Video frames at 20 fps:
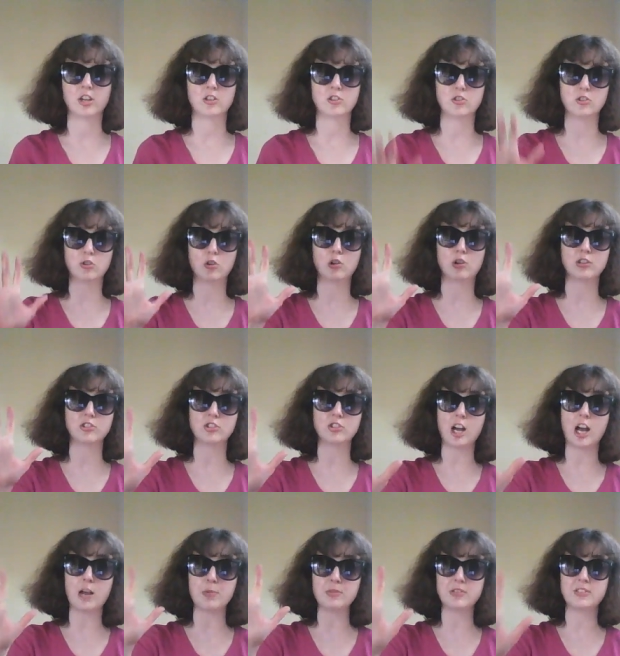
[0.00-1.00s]
So a
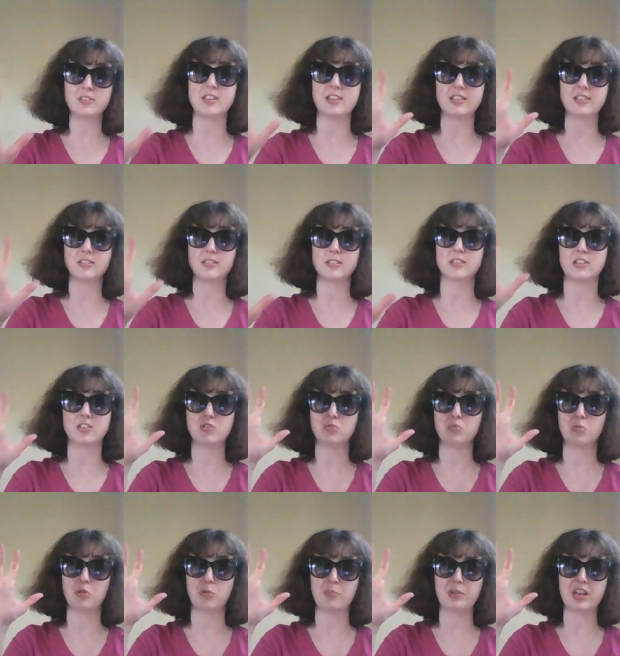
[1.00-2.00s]
top 6 list
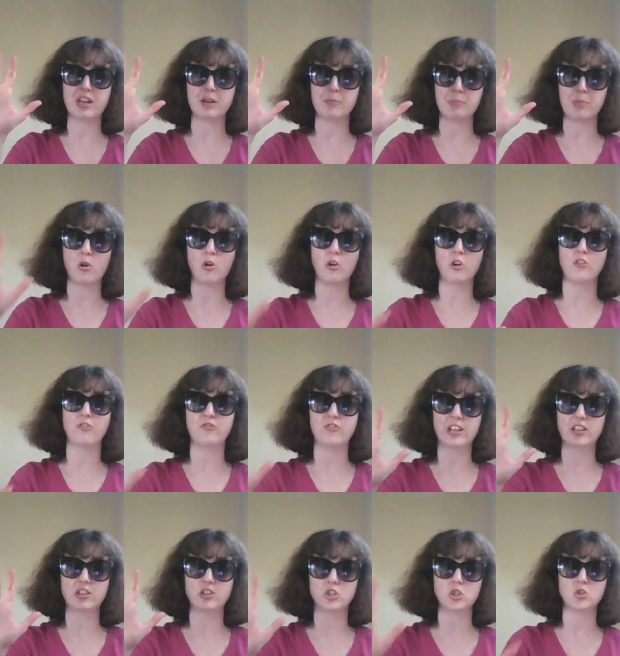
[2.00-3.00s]
will be a
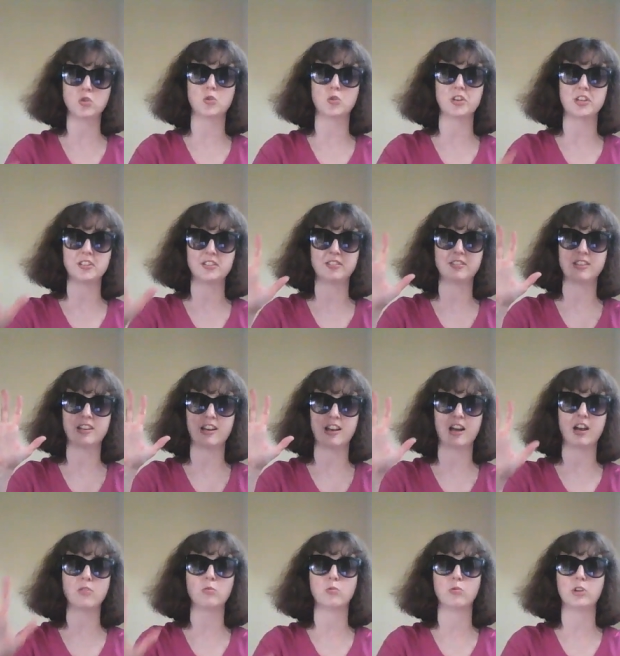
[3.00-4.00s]
perfect choice that
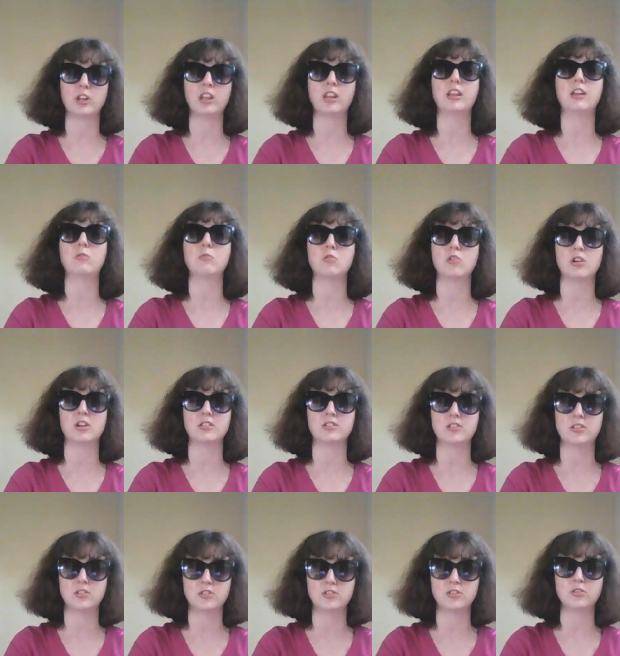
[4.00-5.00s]
I really want
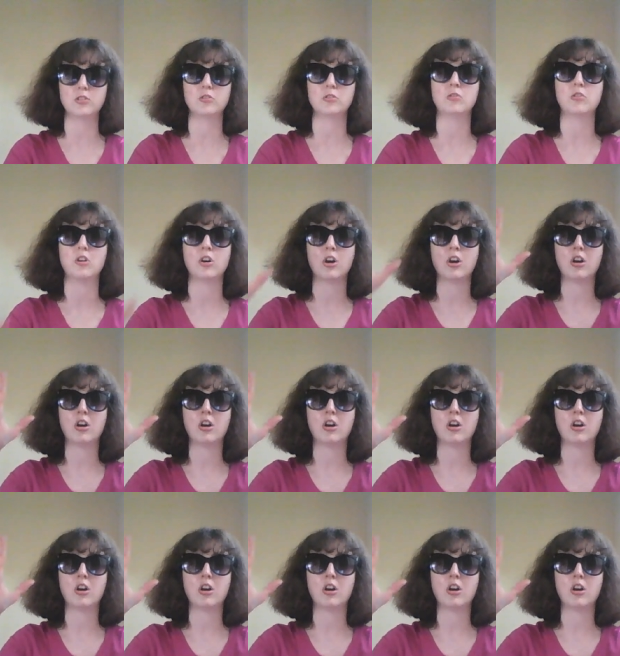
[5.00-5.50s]
to do